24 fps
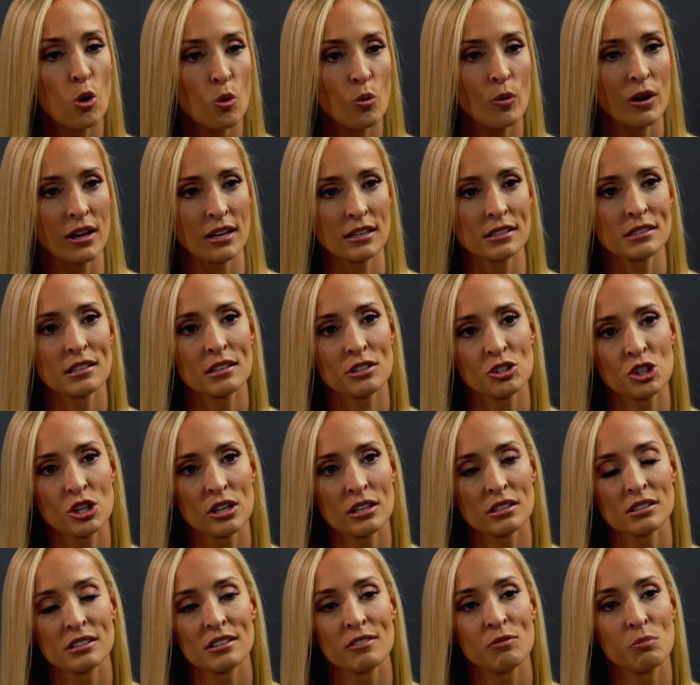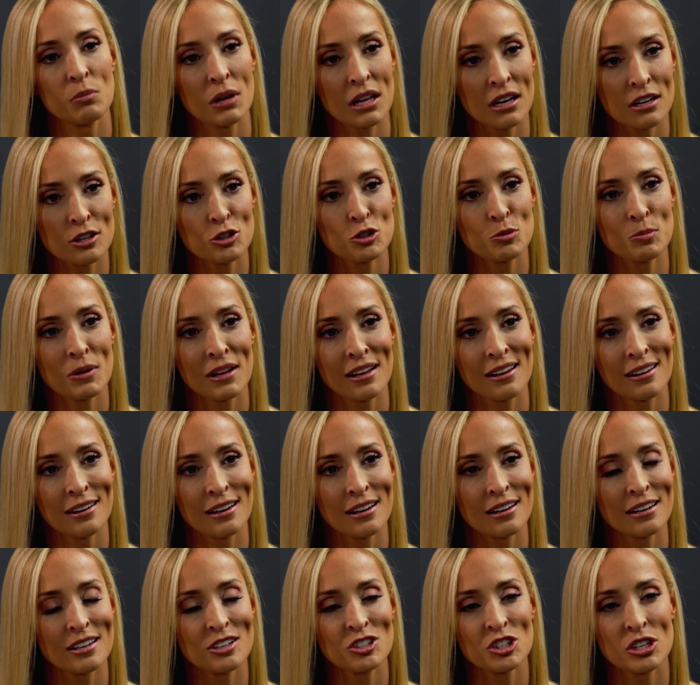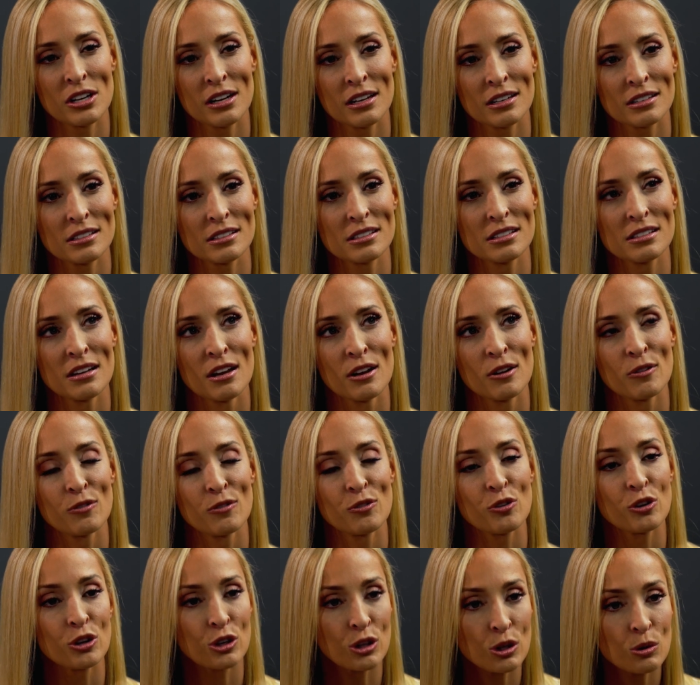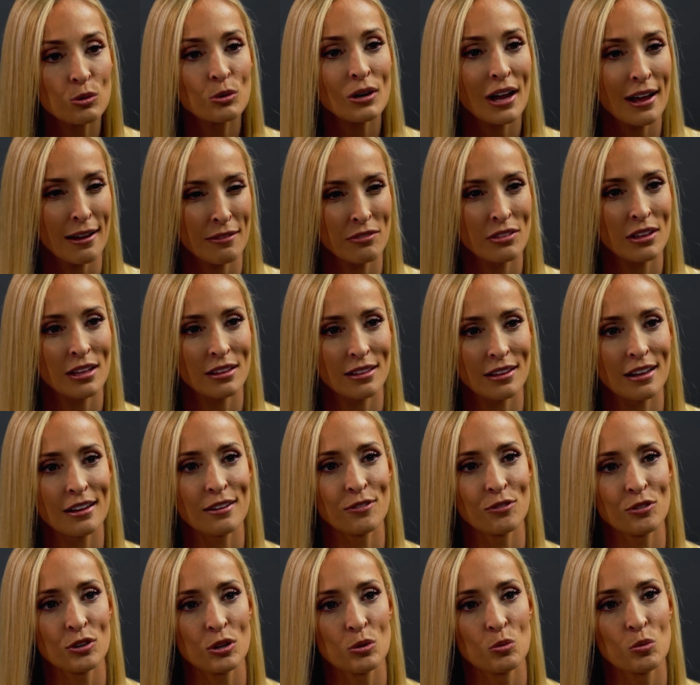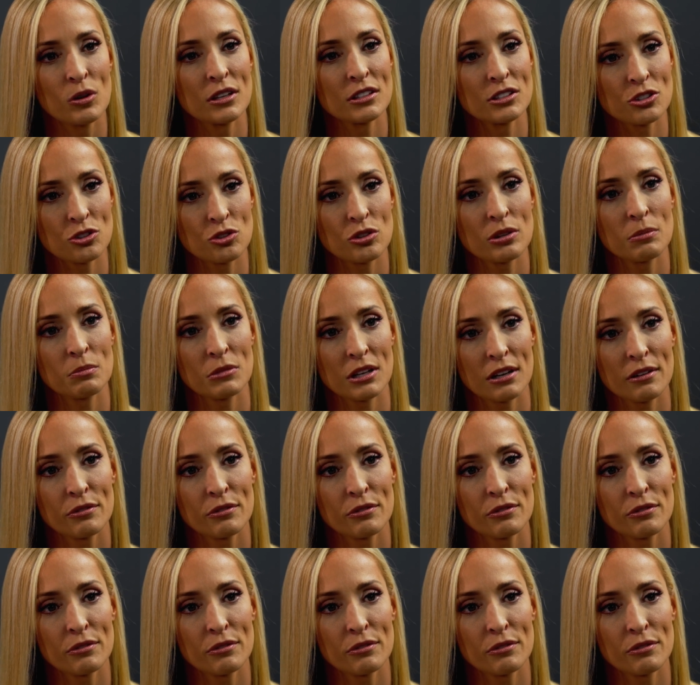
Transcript: always a chance of management and a chance for you to have that life you once dreamed